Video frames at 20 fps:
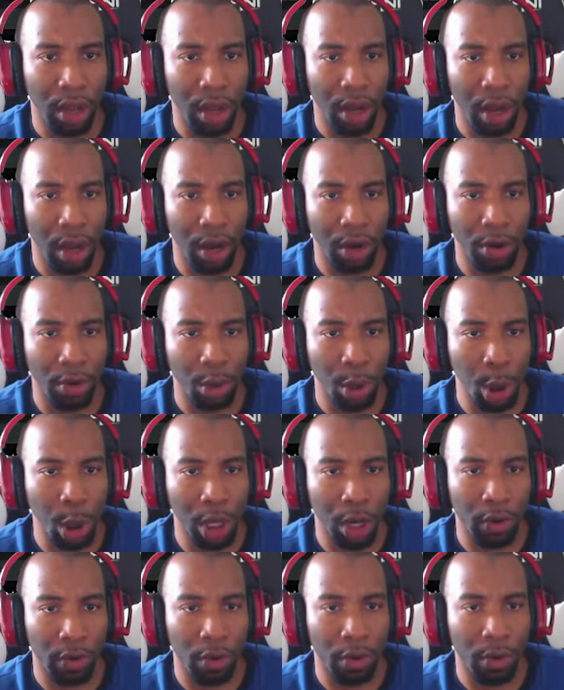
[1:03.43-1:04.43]
under
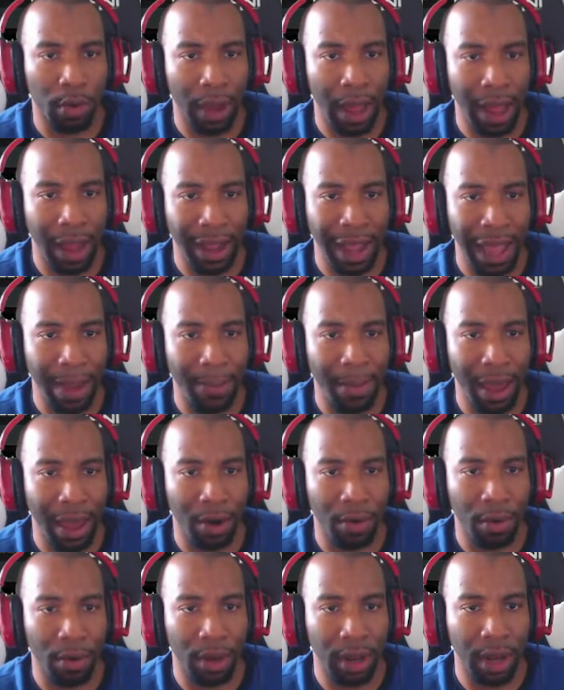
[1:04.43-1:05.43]
general. I got mine
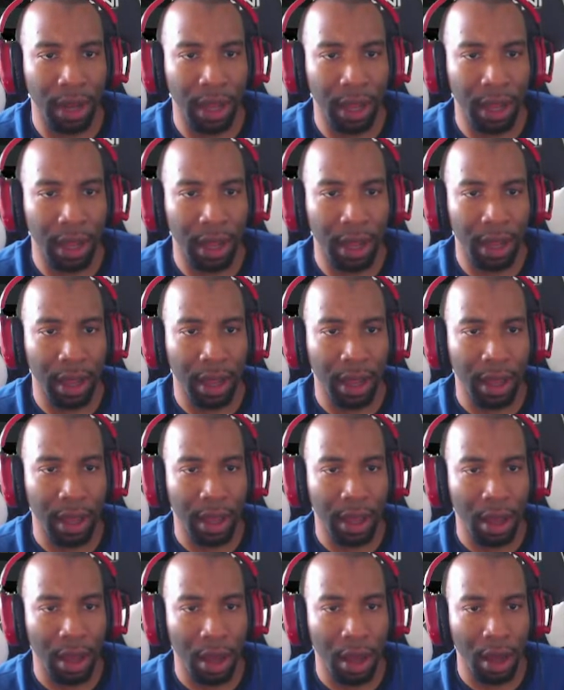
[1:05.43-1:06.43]
on the
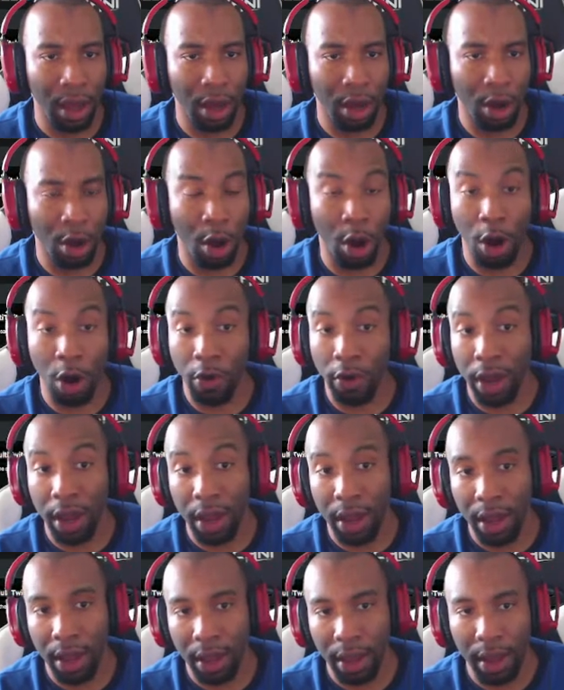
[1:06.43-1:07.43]
Akari.
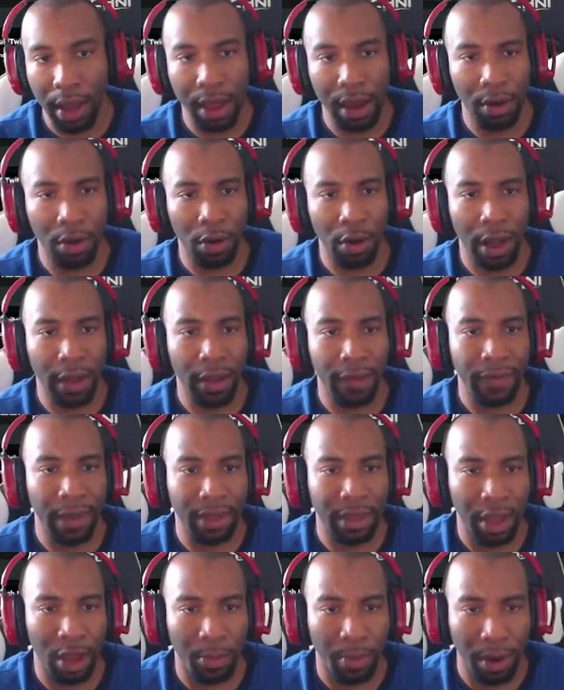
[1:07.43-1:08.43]
I don't know if that's
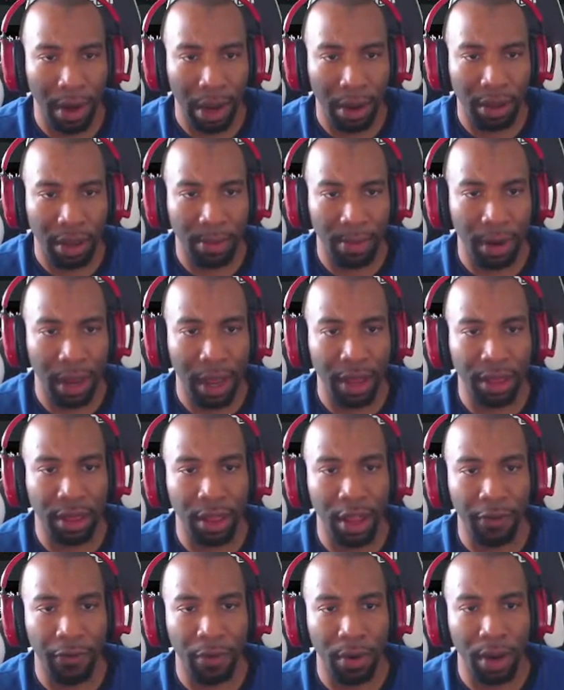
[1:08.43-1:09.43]
how you pronounce it, but there's
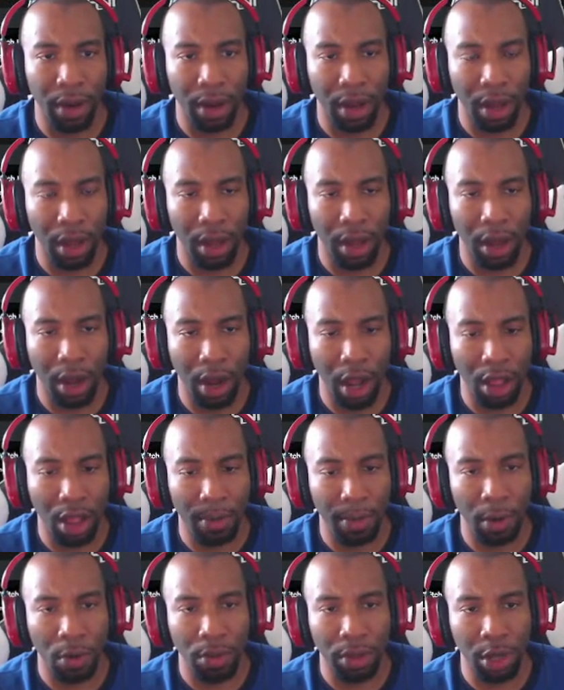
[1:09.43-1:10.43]
different color
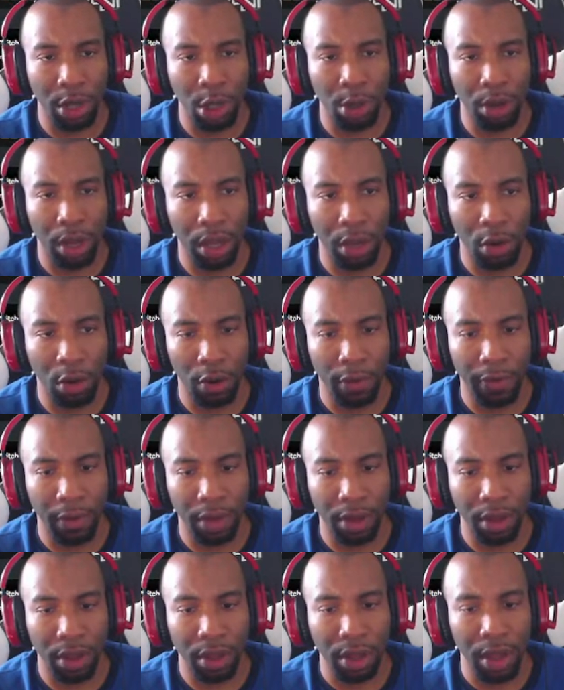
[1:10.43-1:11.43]
modes that you can use for
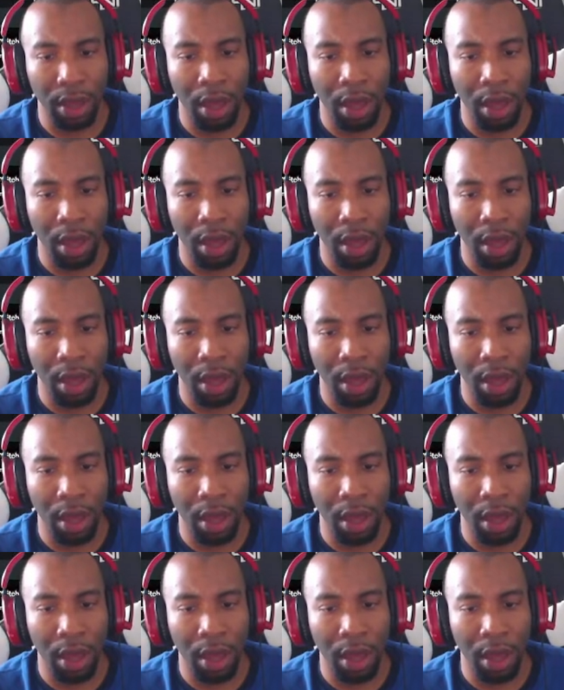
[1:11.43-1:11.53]
this.